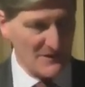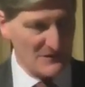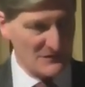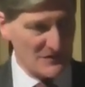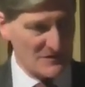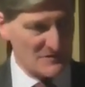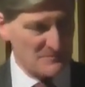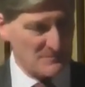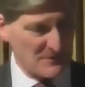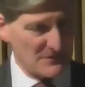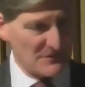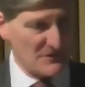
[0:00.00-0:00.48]

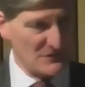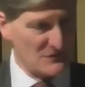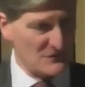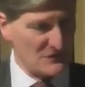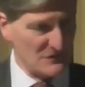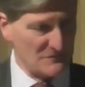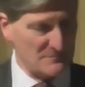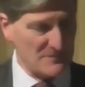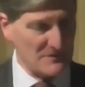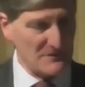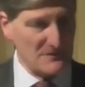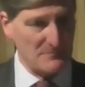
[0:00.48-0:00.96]
just because
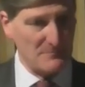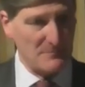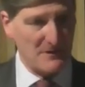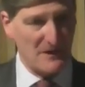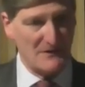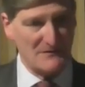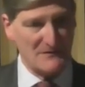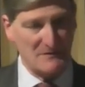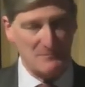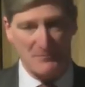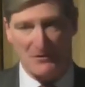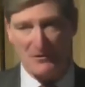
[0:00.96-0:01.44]
you've been a
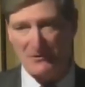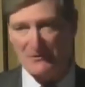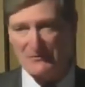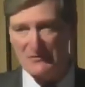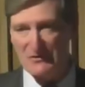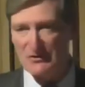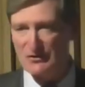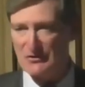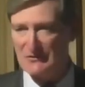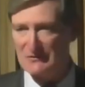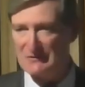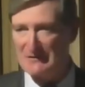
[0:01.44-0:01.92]
party
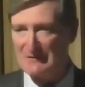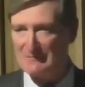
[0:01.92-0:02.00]
politician,